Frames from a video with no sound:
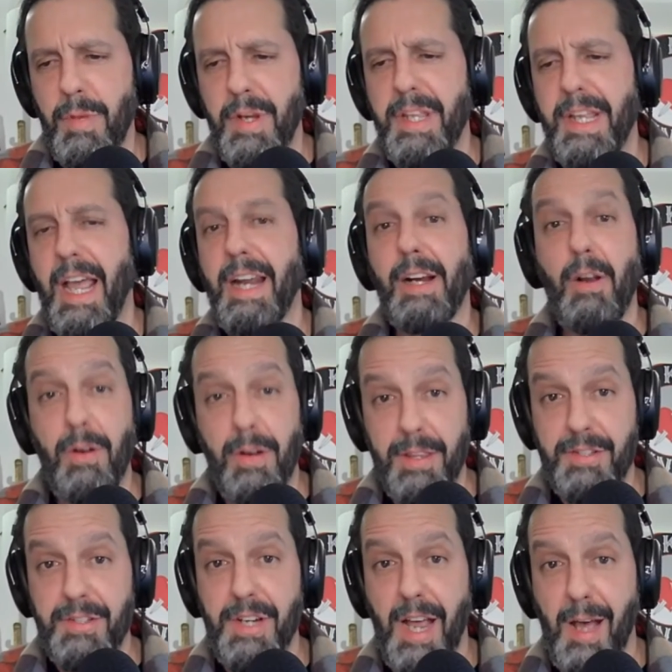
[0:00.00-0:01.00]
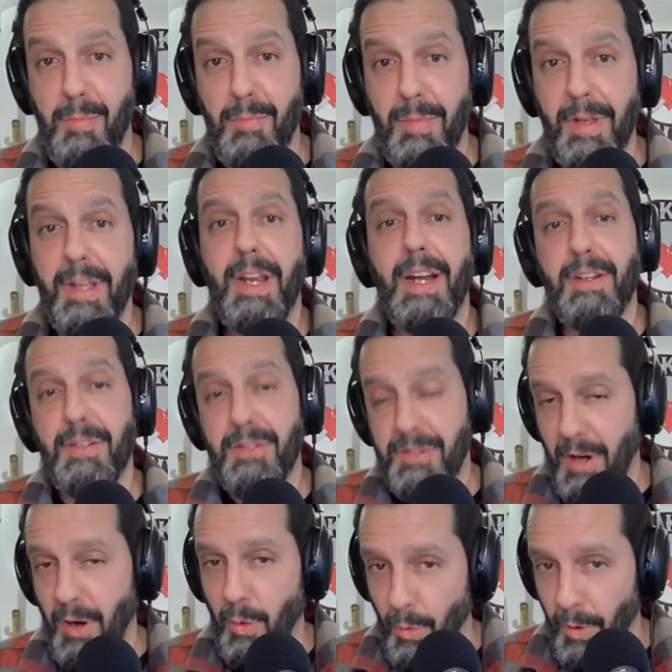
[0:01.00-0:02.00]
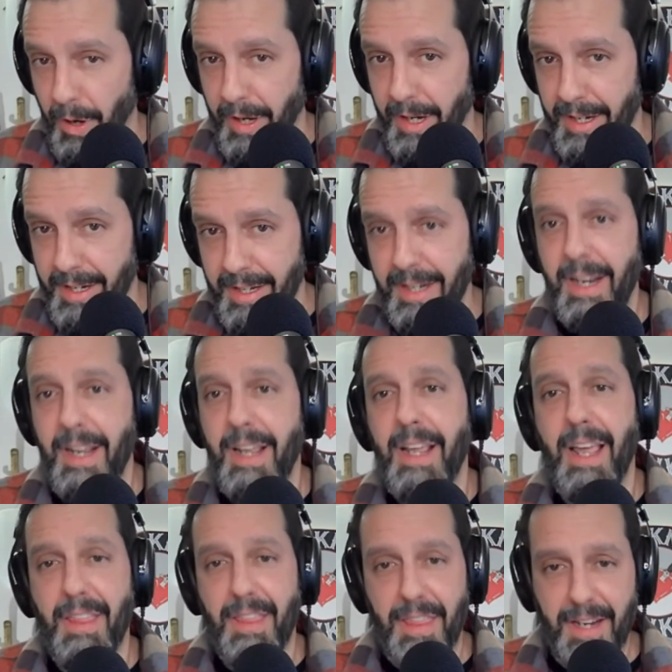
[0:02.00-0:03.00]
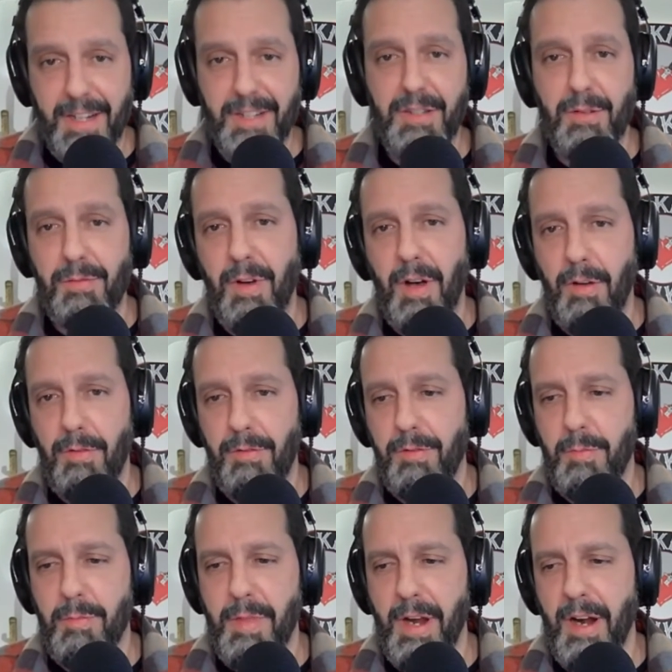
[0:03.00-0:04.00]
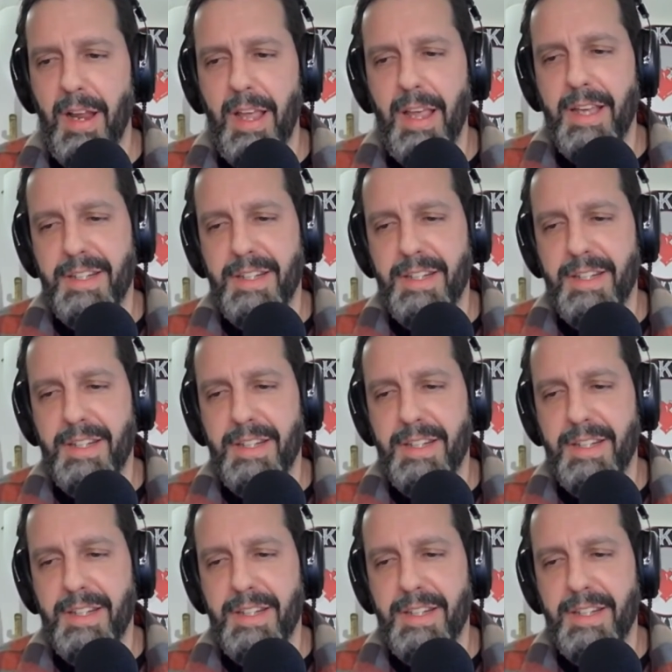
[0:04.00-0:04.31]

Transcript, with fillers: but you kind of go to the shop and you start mm-hmm. working. Mm-hmm and things evolve yeah. from there.